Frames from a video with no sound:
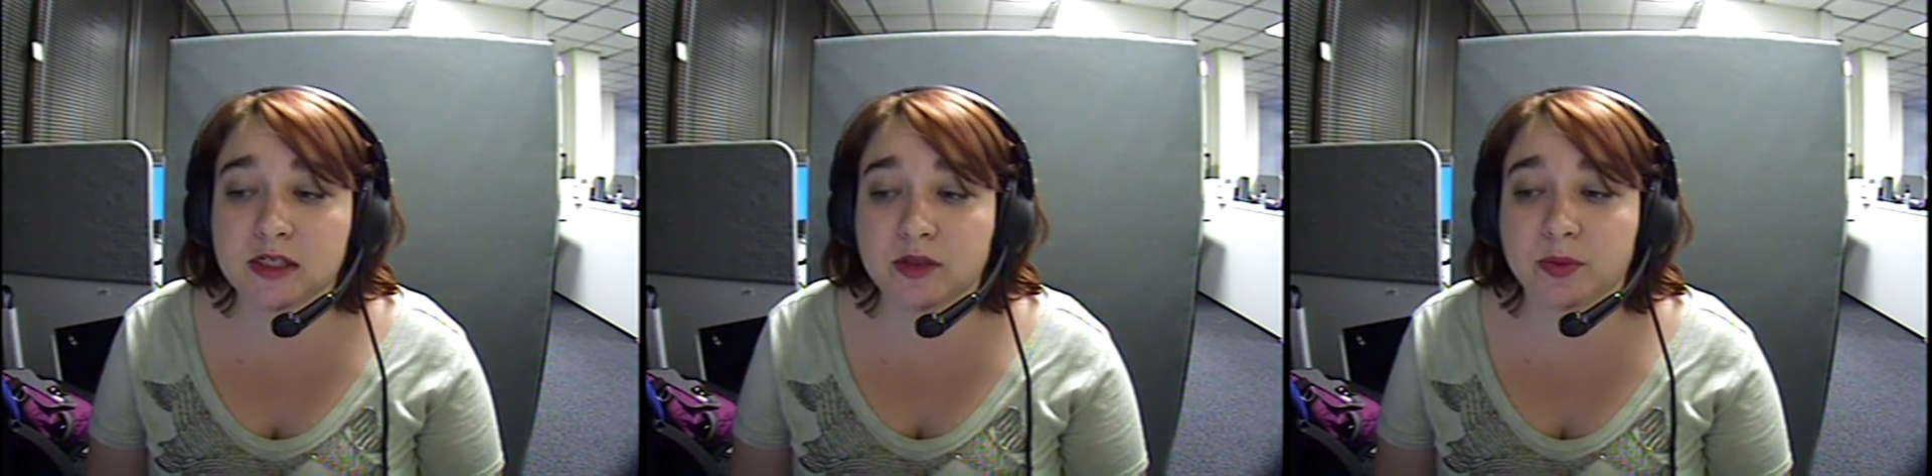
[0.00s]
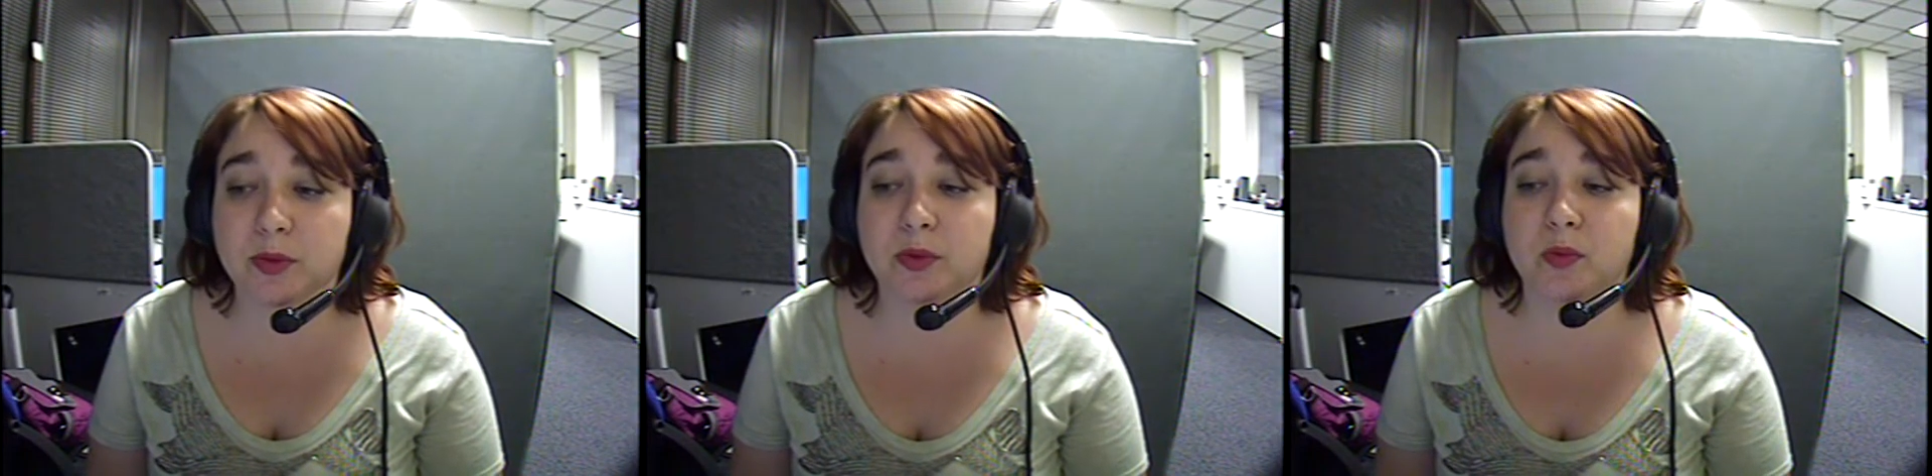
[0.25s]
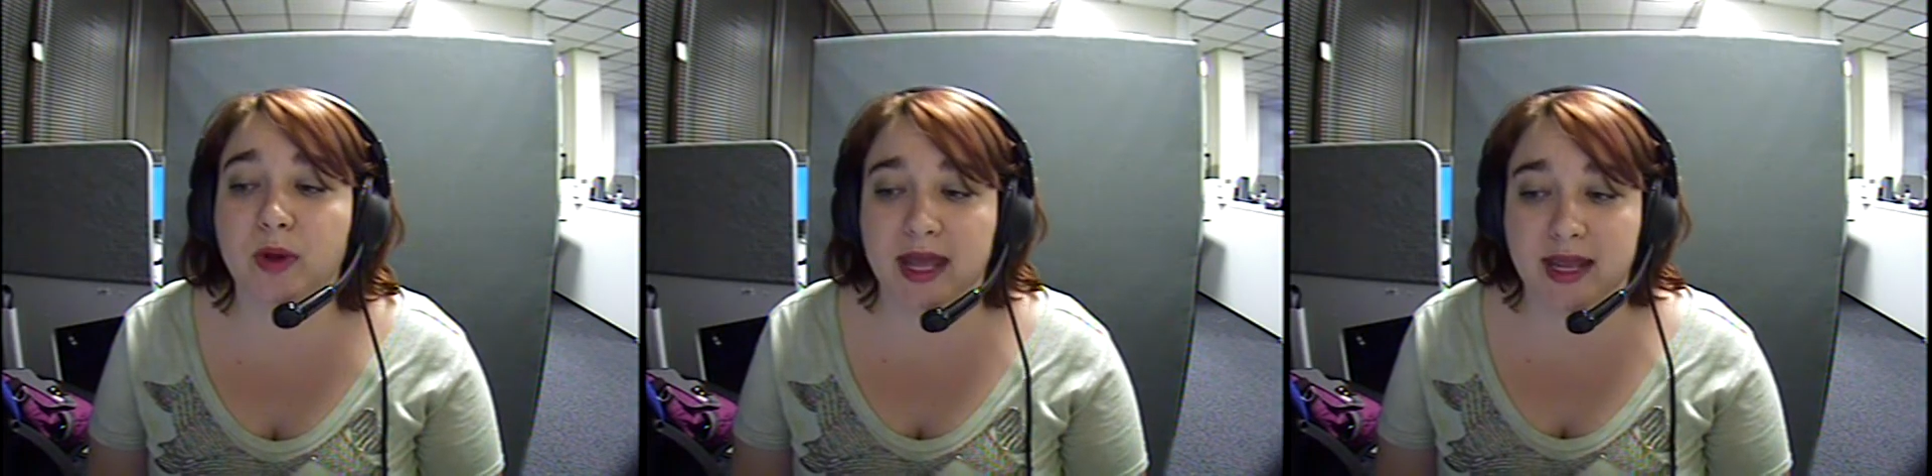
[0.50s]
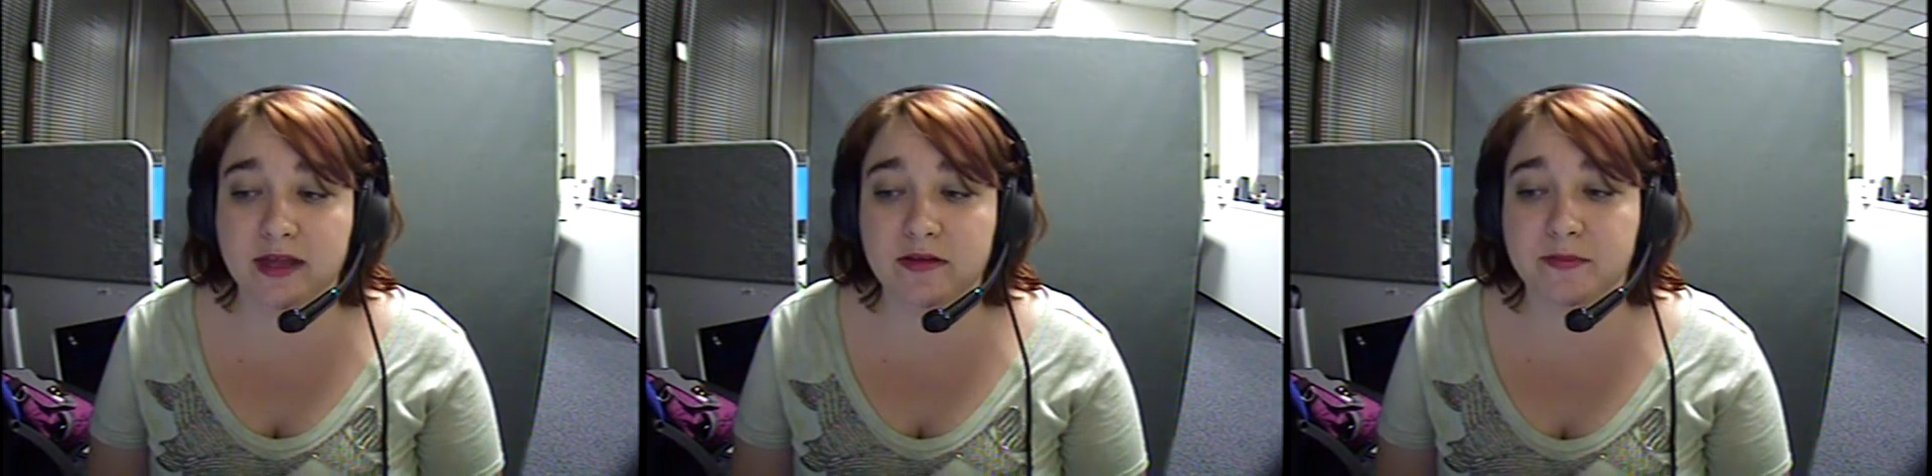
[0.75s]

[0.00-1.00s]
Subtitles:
throw it away,